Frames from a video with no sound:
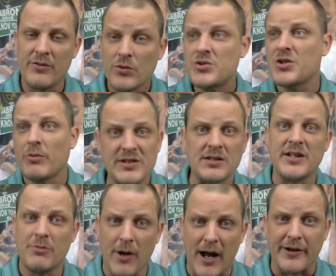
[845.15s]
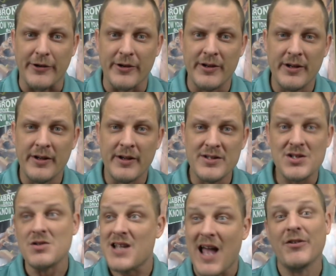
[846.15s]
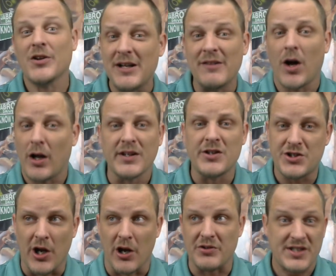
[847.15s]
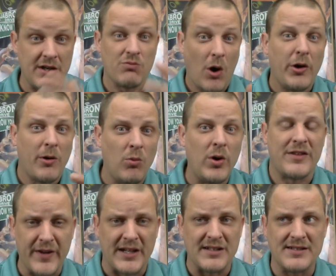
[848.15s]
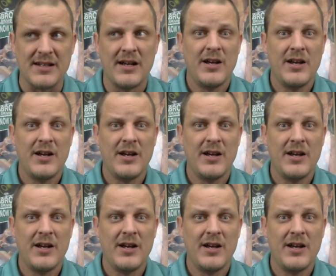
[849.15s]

Russo was a lead writer. So he was heavily involved in the shows. He wrote them with Vince.